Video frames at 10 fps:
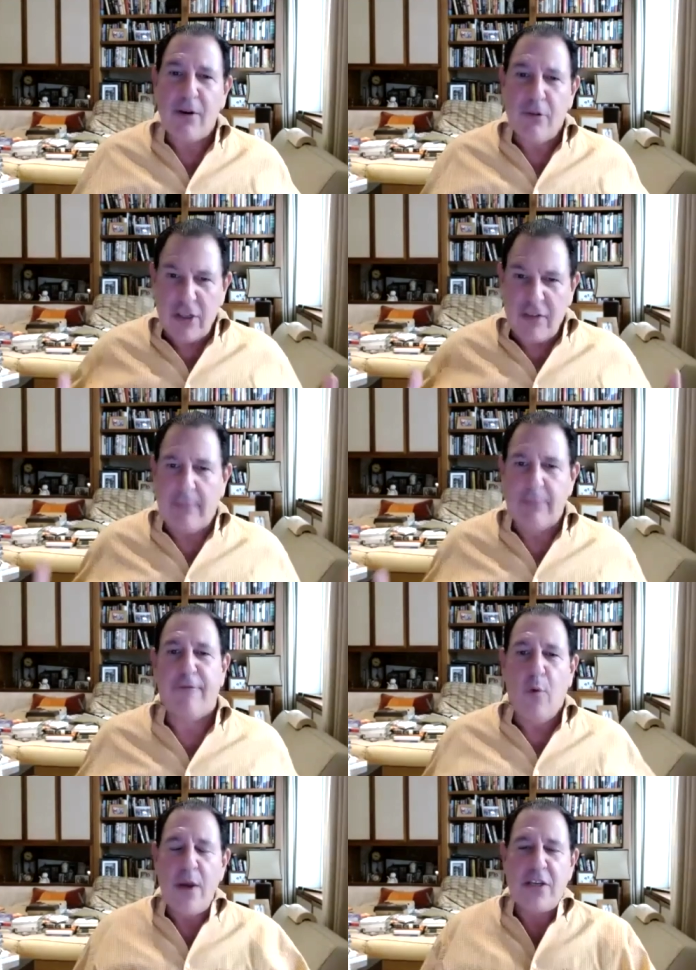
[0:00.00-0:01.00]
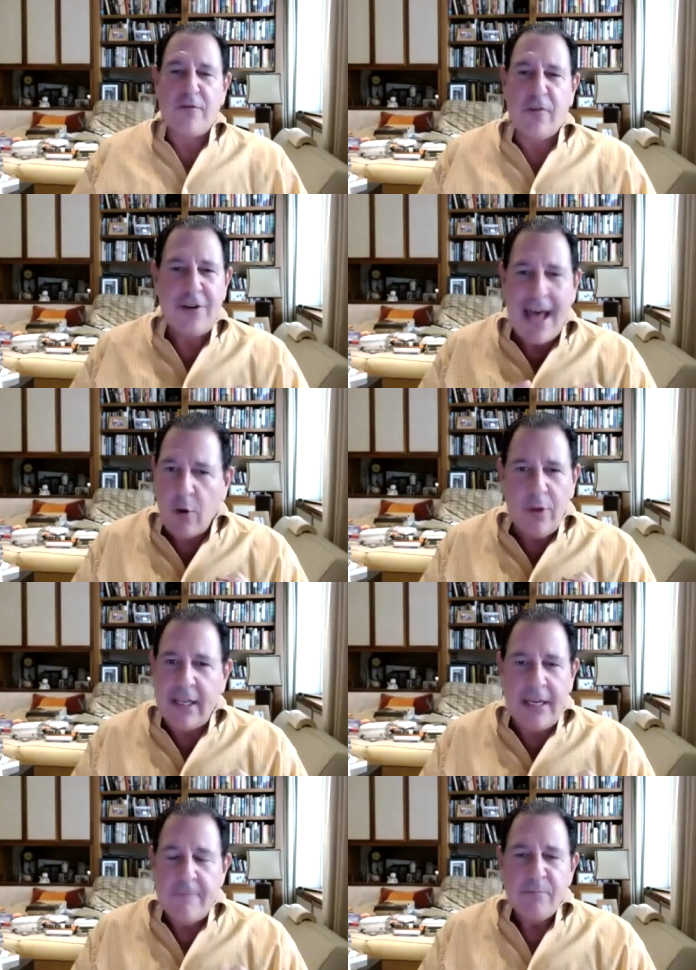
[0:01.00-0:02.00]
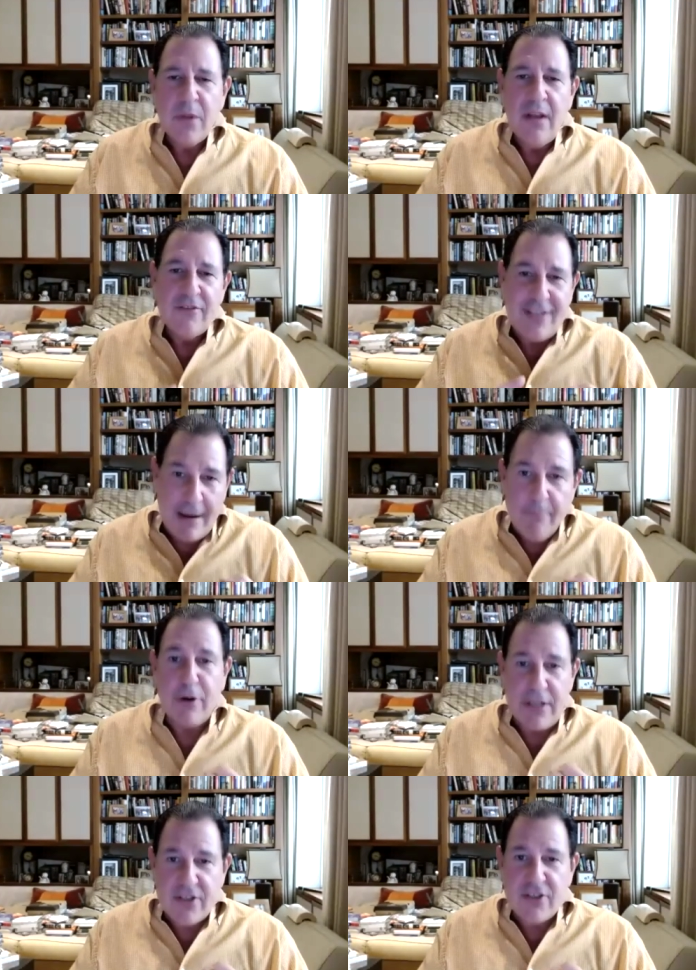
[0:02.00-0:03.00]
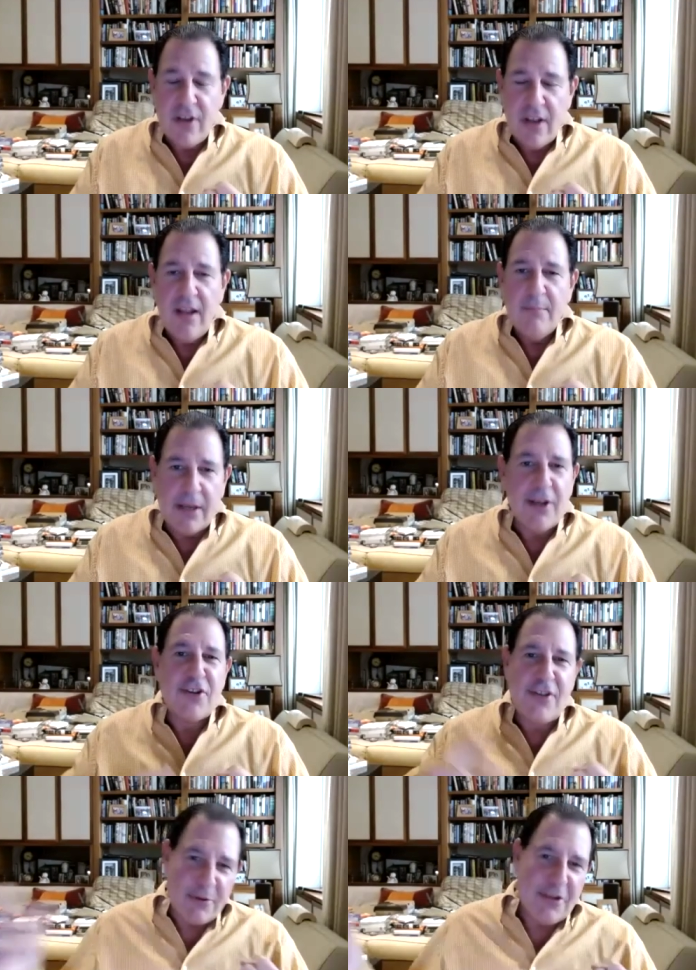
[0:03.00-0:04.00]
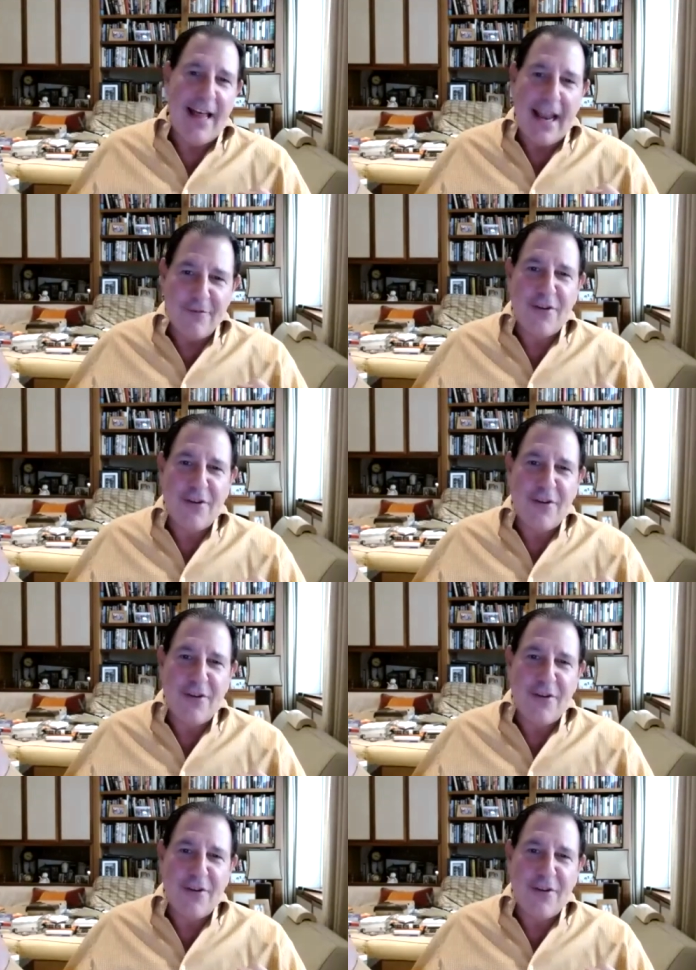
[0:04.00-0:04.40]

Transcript: developed a voice for not only temperance because there was a lot of